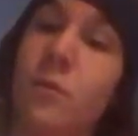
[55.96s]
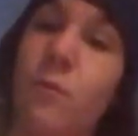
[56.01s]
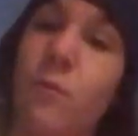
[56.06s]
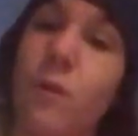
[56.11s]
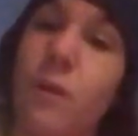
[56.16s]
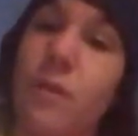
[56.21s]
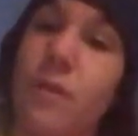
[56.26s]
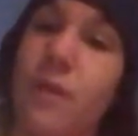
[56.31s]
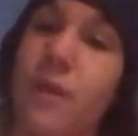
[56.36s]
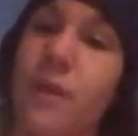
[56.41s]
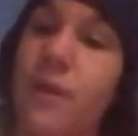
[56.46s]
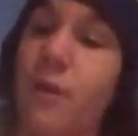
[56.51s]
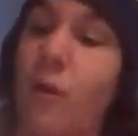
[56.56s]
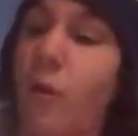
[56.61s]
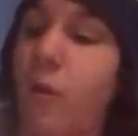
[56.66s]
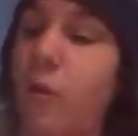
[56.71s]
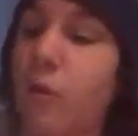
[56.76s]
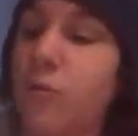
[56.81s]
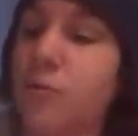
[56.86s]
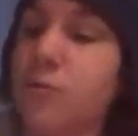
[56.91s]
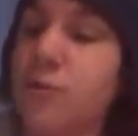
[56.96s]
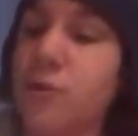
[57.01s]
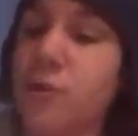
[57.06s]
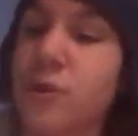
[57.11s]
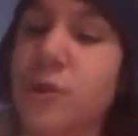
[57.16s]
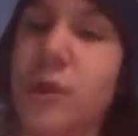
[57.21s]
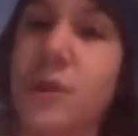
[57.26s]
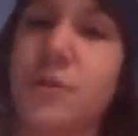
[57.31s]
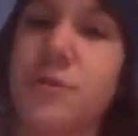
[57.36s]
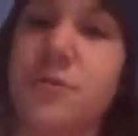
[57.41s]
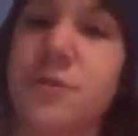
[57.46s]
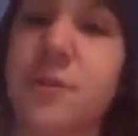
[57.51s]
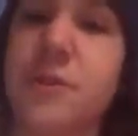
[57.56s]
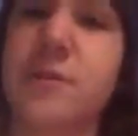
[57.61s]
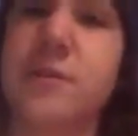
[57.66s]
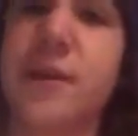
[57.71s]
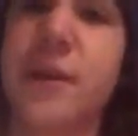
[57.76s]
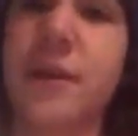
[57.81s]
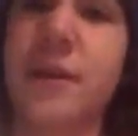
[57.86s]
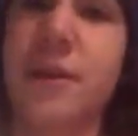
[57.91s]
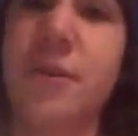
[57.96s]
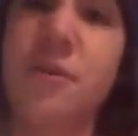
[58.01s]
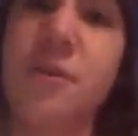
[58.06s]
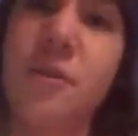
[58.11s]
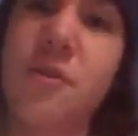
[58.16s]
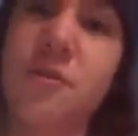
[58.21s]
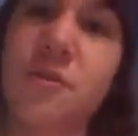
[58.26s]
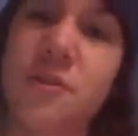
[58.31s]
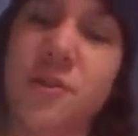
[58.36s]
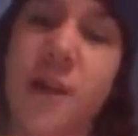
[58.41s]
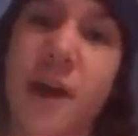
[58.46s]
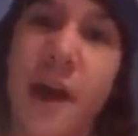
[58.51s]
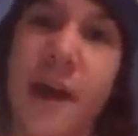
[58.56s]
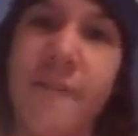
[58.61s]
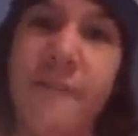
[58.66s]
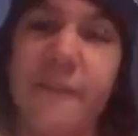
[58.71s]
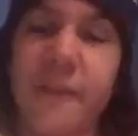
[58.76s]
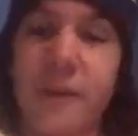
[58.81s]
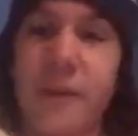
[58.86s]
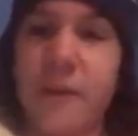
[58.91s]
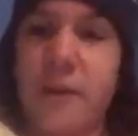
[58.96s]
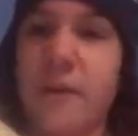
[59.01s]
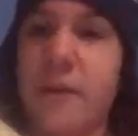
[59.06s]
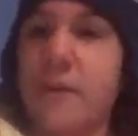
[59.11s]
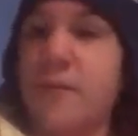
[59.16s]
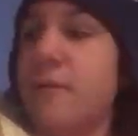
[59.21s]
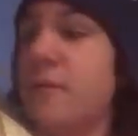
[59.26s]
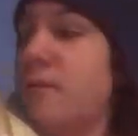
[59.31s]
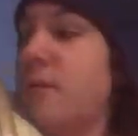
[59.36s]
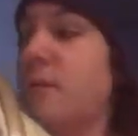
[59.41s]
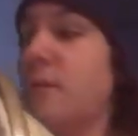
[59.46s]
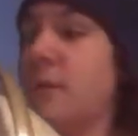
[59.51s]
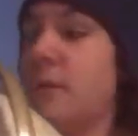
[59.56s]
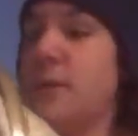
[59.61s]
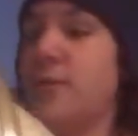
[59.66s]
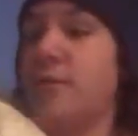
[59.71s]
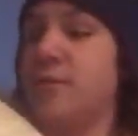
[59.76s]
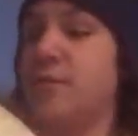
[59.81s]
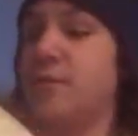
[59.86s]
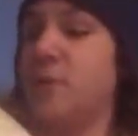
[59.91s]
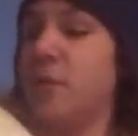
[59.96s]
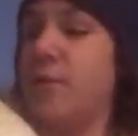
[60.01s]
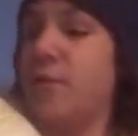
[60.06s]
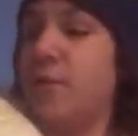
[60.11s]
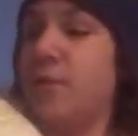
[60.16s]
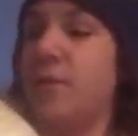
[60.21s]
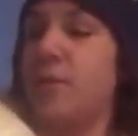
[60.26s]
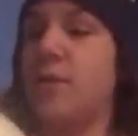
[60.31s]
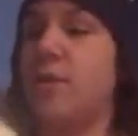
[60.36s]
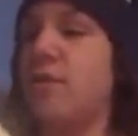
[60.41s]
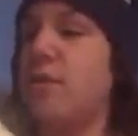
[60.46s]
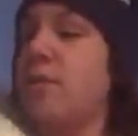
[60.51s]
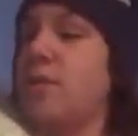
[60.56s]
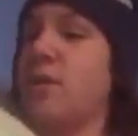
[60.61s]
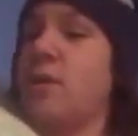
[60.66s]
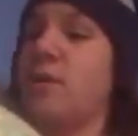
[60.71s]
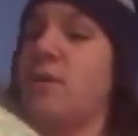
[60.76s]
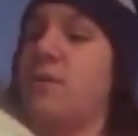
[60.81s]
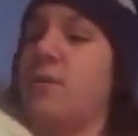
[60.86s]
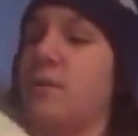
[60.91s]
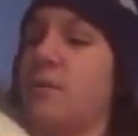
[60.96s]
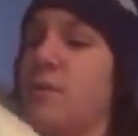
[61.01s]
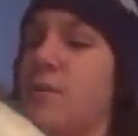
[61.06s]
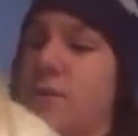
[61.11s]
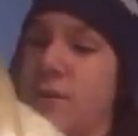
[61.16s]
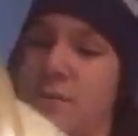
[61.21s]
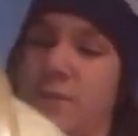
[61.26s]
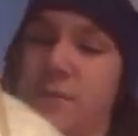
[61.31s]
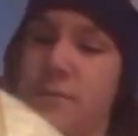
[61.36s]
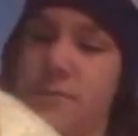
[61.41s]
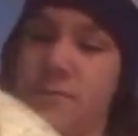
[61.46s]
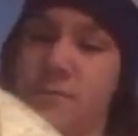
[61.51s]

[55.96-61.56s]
with older countries like Yugoslavia and the Soviet Union on it.